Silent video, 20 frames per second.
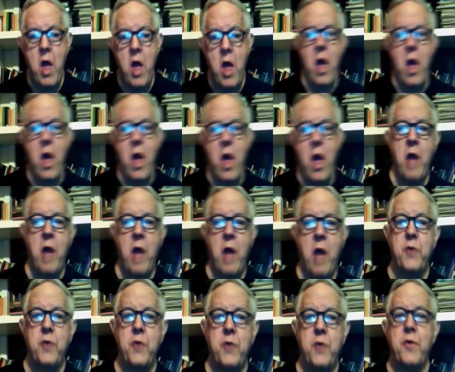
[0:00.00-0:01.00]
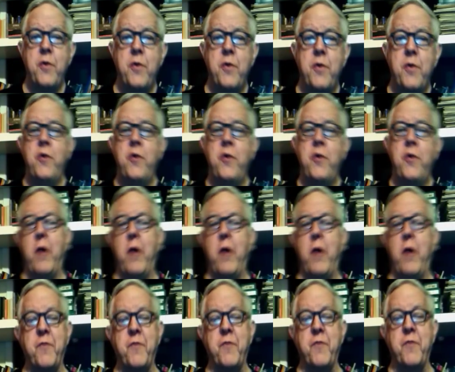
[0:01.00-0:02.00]
And, you have
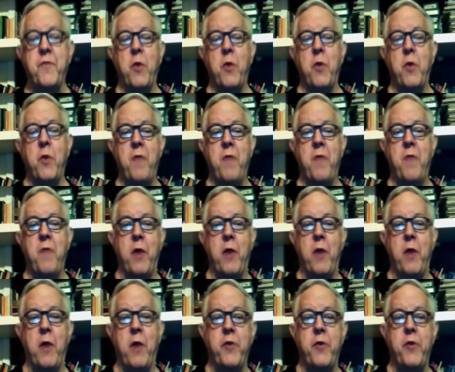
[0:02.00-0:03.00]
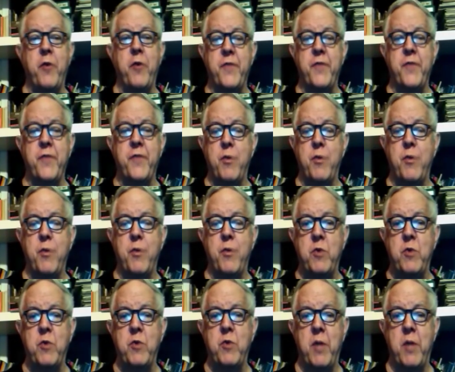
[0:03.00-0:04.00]
to assume that if you had an original system, which was
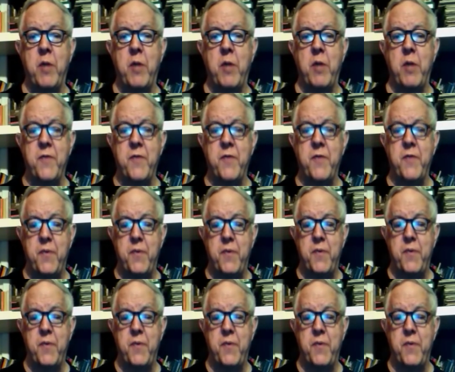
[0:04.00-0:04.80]
a double system,